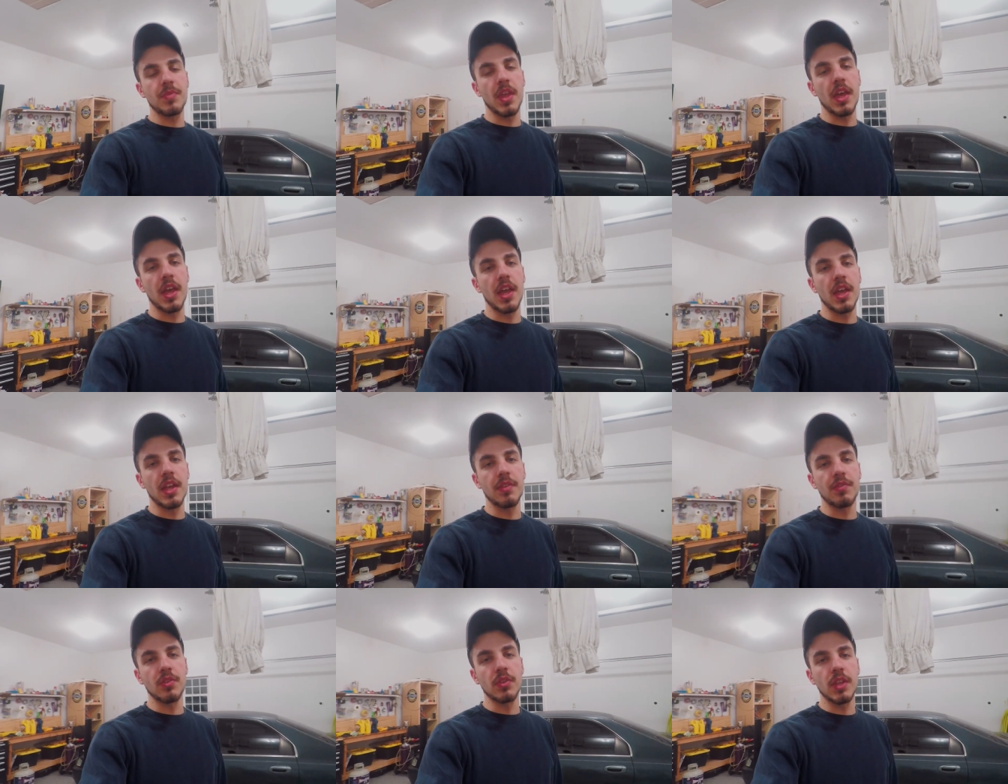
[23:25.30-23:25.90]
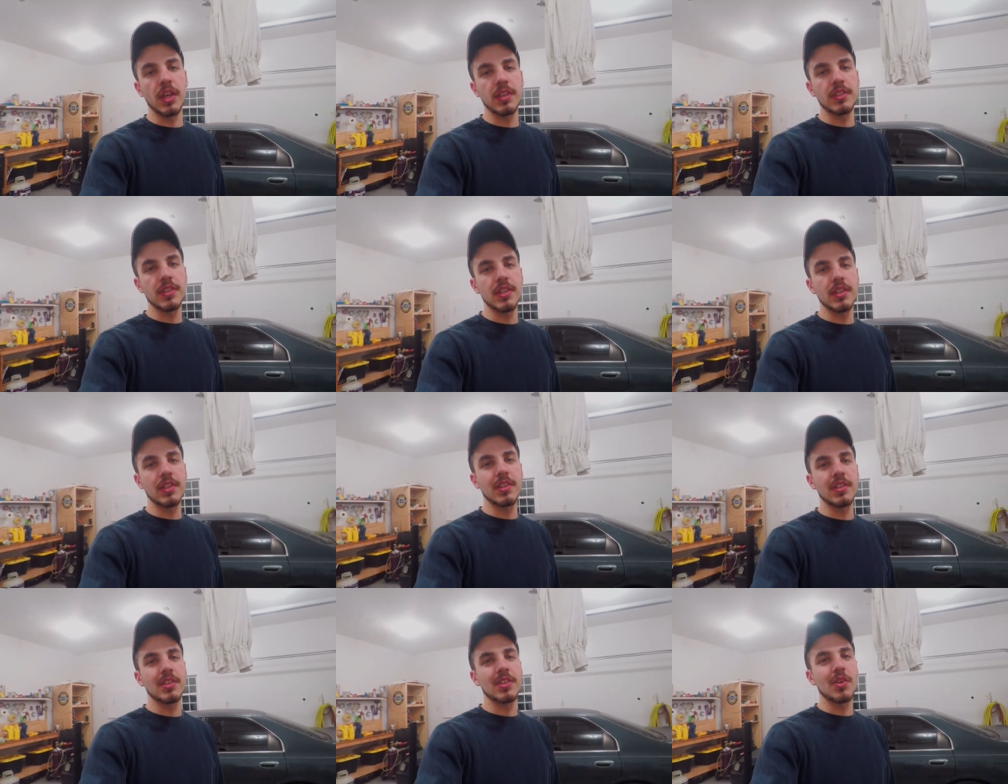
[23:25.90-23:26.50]
And if you liked
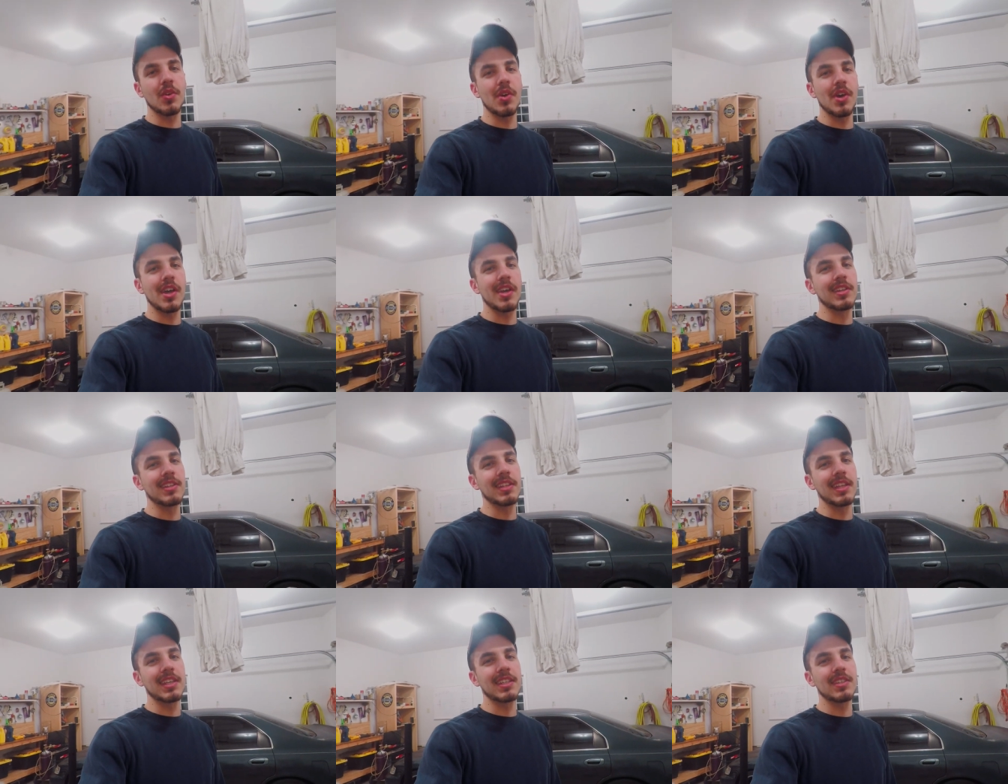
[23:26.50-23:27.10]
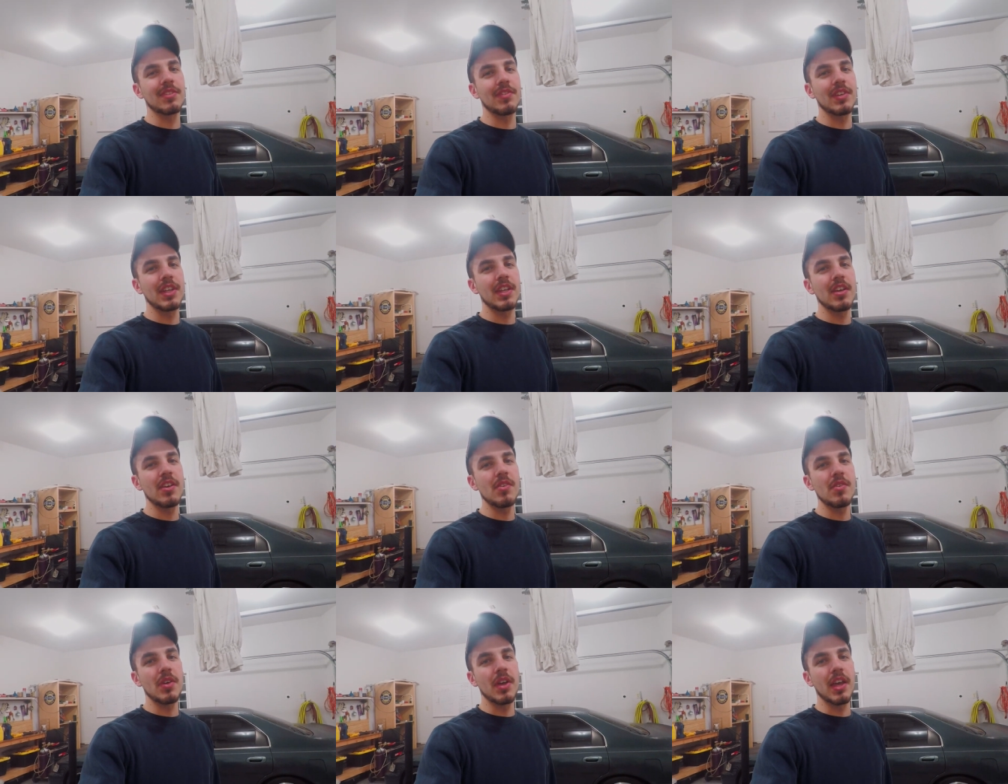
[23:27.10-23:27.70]
it, go ahead and like the
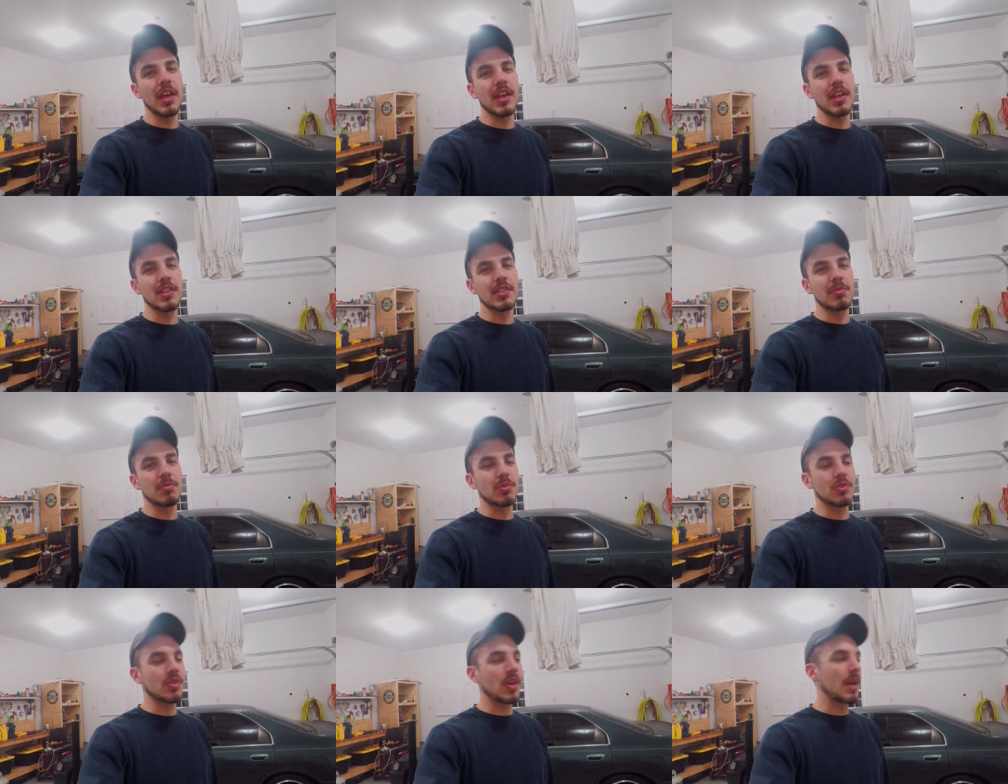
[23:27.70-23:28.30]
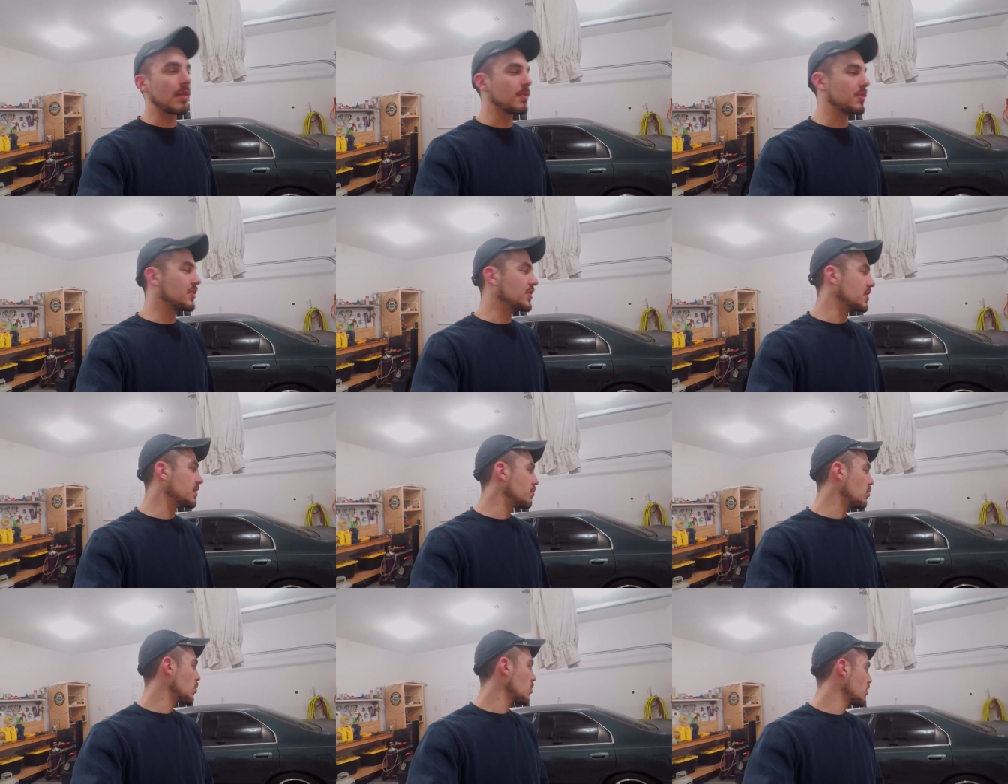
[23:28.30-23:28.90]
video and subscribe to
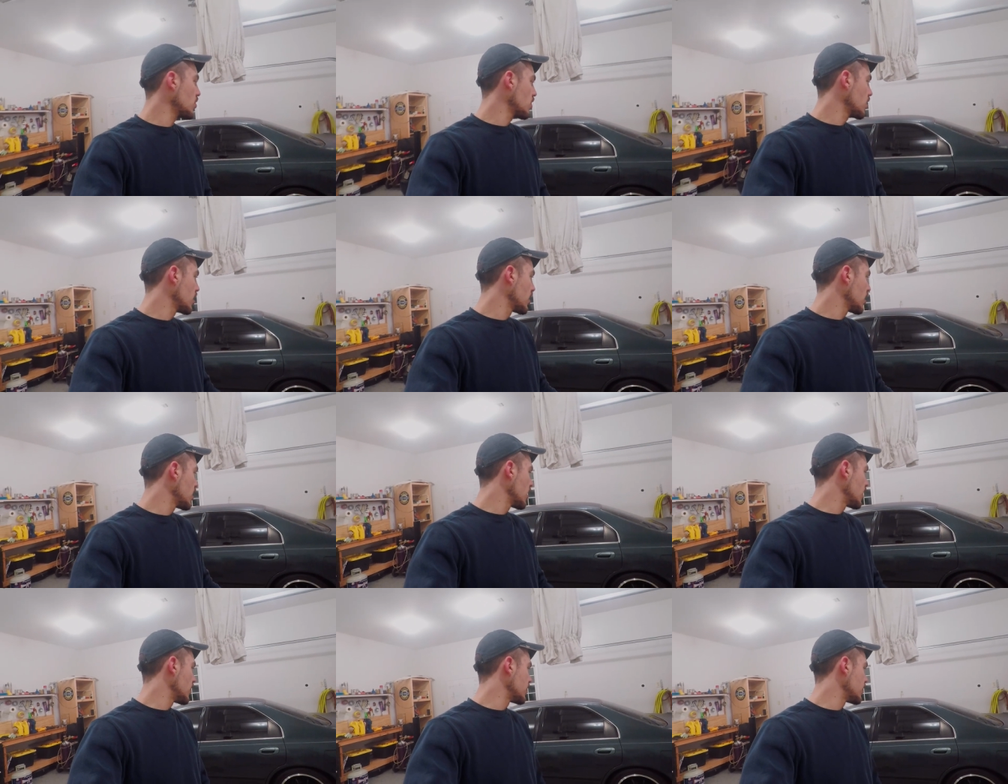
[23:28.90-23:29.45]
see more.